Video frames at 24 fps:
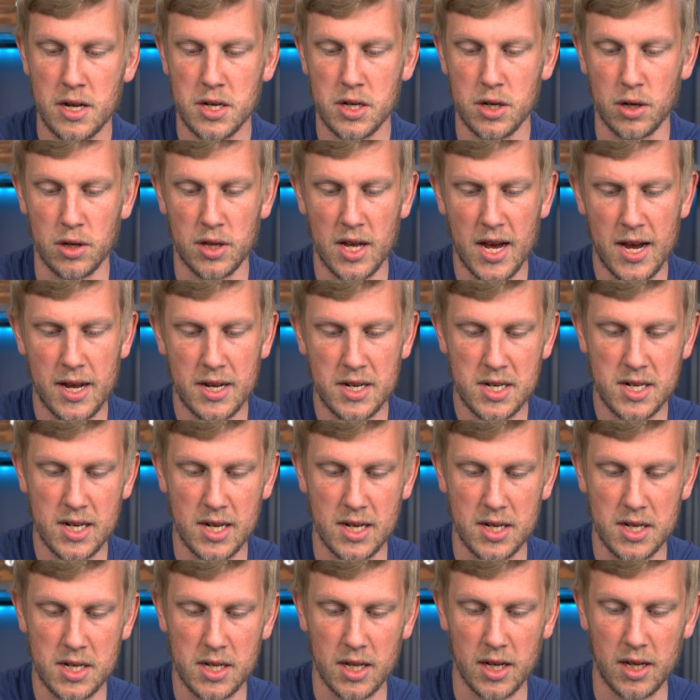So that
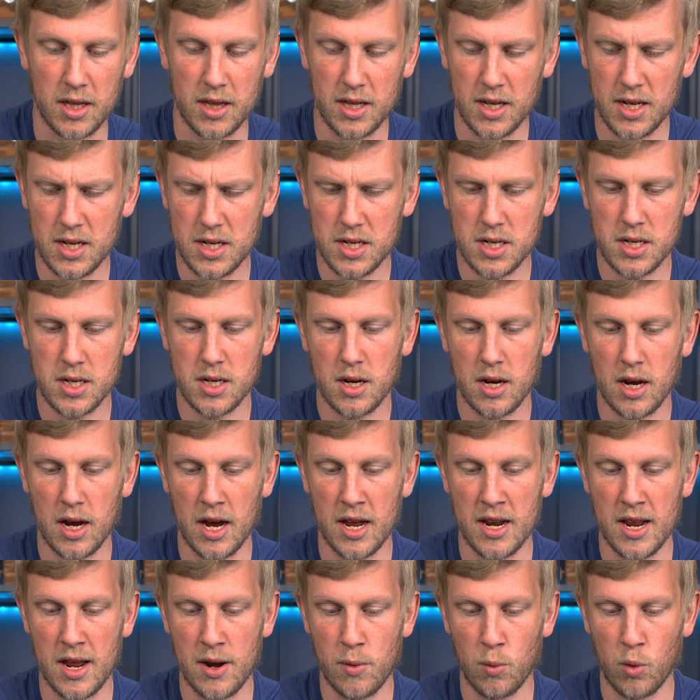sits like this.
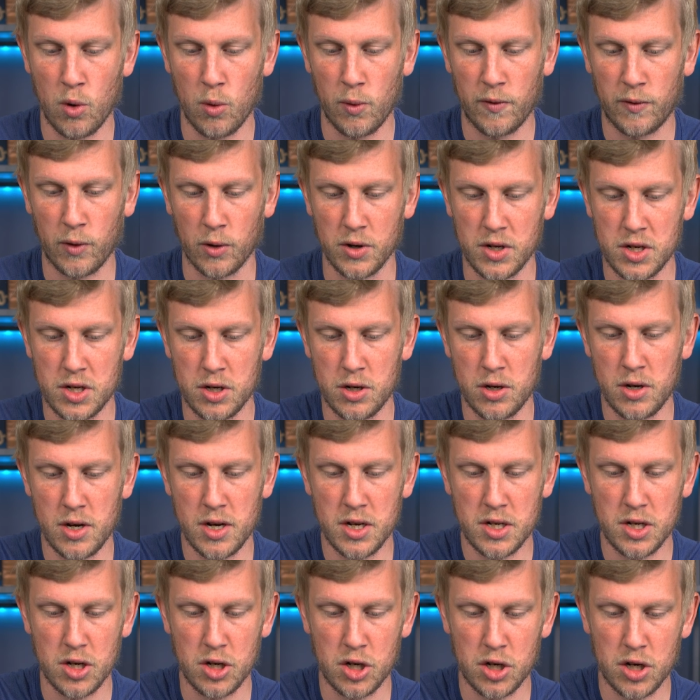And then what we've got to do
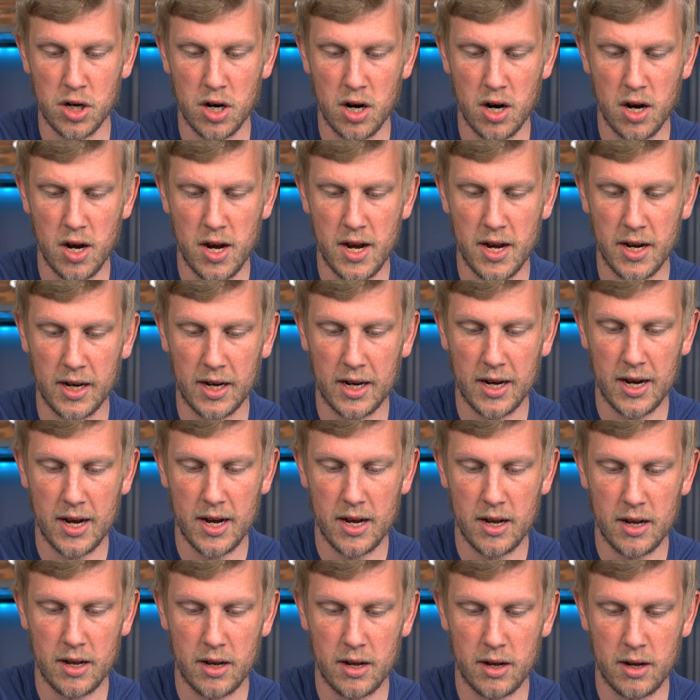is to try and
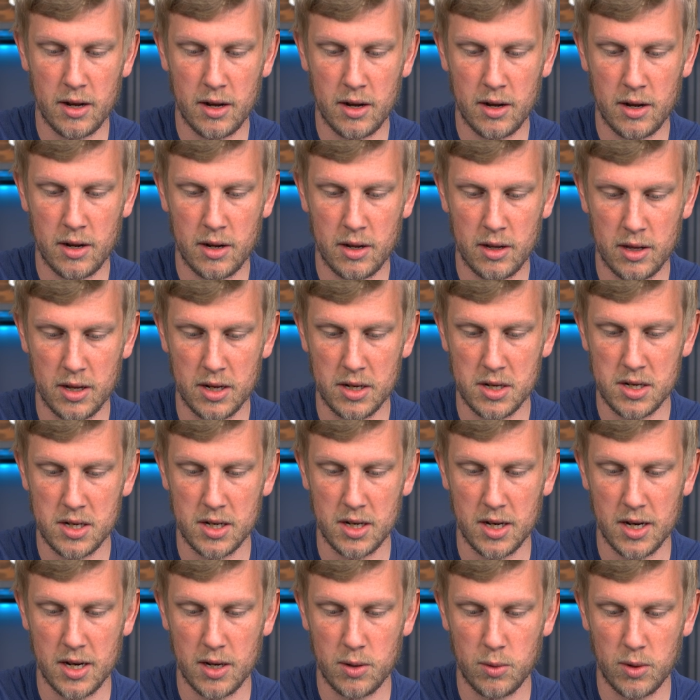get, let's
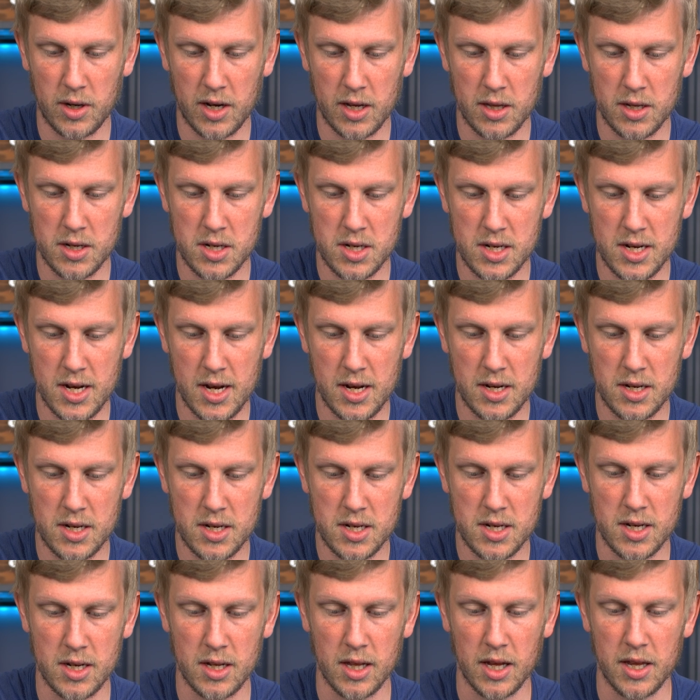see, how do we get this stand to
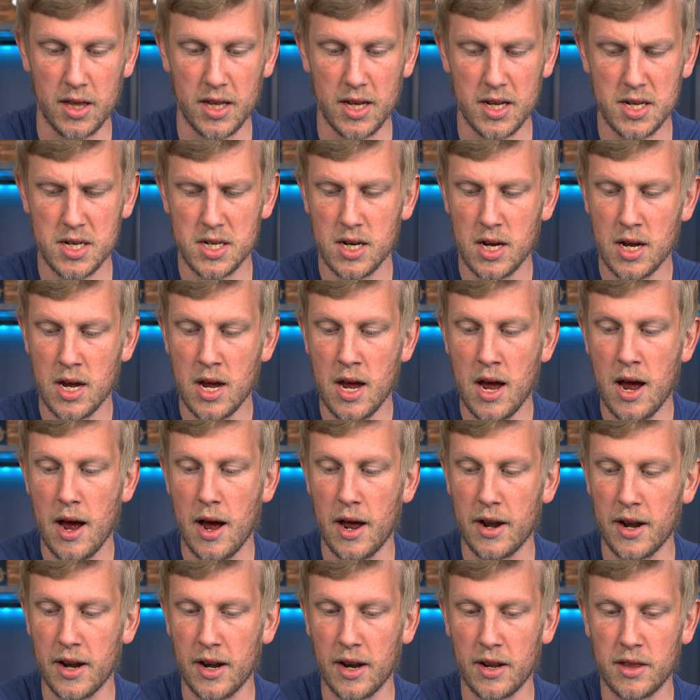sit like this?
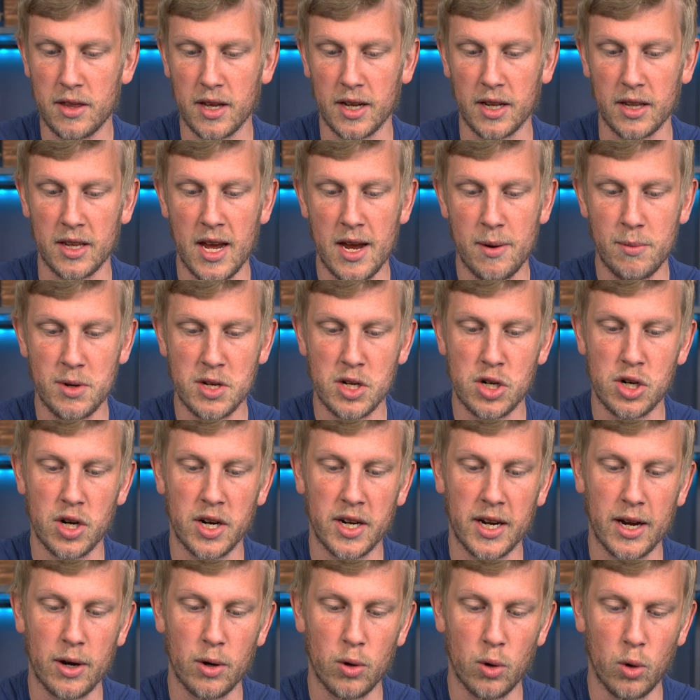And then I think the aim is to try
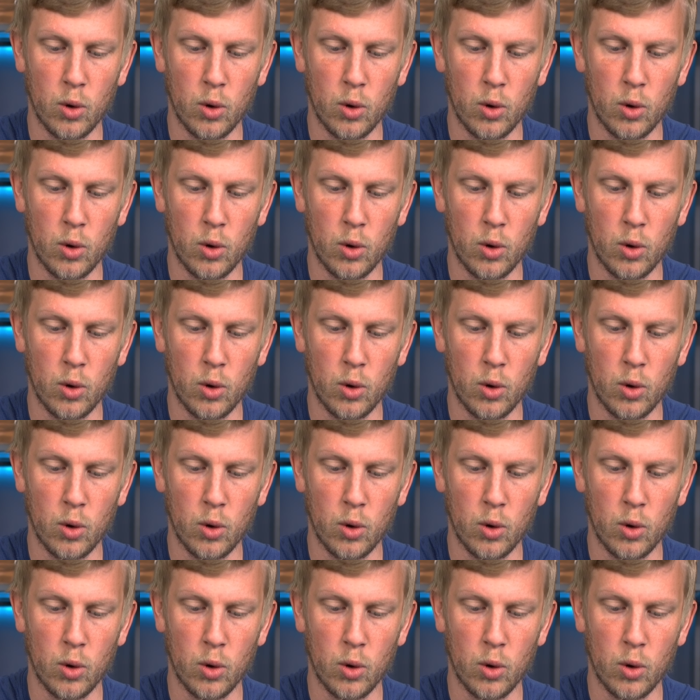and get